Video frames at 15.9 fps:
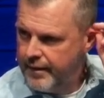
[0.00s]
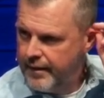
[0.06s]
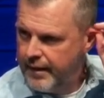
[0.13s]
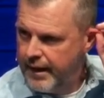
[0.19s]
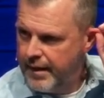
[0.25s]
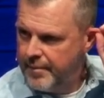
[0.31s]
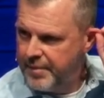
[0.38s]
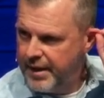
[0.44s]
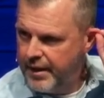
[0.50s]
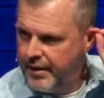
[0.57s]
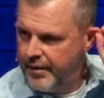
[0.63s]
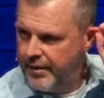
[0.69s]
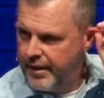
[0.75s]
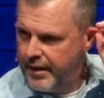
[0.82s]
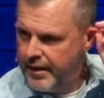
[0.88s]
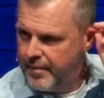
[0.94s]
And I'm sitting here
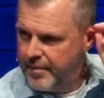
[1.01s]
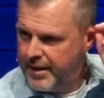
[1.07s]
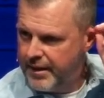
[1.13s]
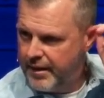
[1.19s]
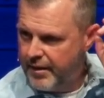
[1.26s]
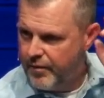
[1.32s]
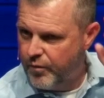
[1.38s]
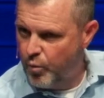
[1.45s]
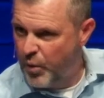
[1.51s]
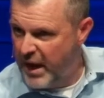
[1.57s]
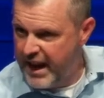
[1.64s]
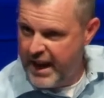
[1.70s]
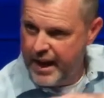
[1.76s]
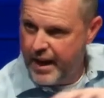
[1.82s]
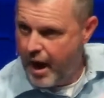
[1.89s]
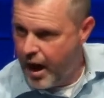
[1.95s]
thinking to myself,
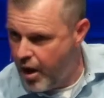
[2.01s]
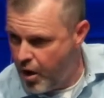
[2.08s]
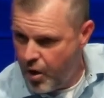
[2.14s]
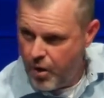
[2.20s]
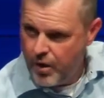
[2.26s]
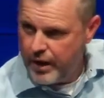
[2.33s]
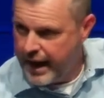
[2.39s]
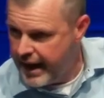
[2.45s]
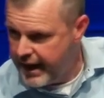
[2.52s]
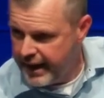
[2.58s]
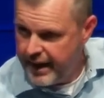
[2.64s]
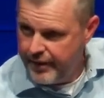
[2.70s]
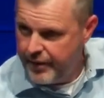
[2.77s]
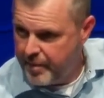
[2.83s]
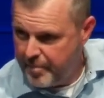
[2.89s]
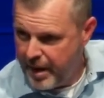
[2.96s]
we all got to
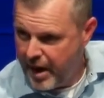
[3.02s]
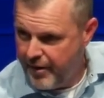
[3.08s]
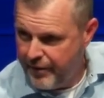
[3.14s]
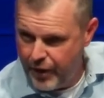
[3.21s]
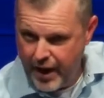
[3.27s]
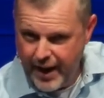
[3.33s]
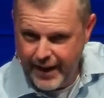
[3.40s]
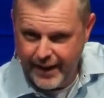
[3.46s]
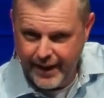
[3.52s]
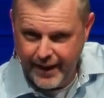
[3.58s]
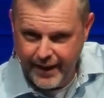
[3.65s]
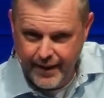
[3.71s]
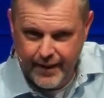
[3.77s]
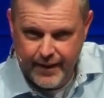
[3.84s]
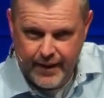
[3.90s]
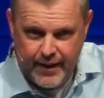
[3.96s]
give up our Friday
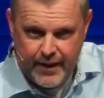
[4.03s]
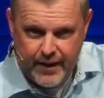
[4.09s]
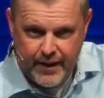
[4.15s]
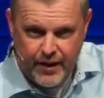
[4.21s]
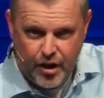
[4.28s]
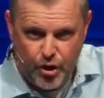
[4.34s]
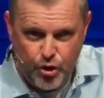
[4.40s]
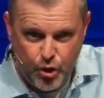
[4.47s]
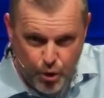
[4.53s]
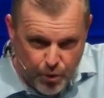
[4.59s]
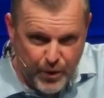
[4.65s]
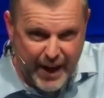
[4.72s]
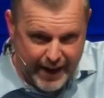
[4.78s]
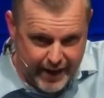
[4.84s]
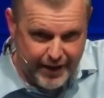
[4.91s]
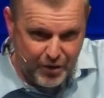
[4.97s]
because you
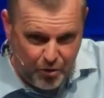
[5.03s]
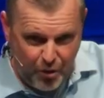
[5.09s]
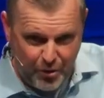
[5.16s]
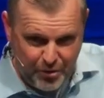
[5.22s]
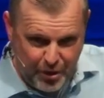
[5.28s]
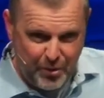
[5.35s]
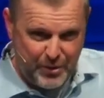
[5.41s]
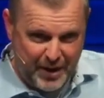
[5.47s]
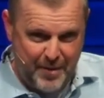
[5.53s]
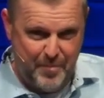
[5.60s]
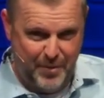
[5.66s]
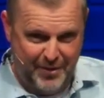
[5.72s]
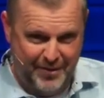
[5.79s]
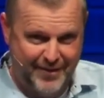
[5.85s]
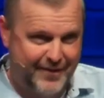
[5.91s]
can't control your temper.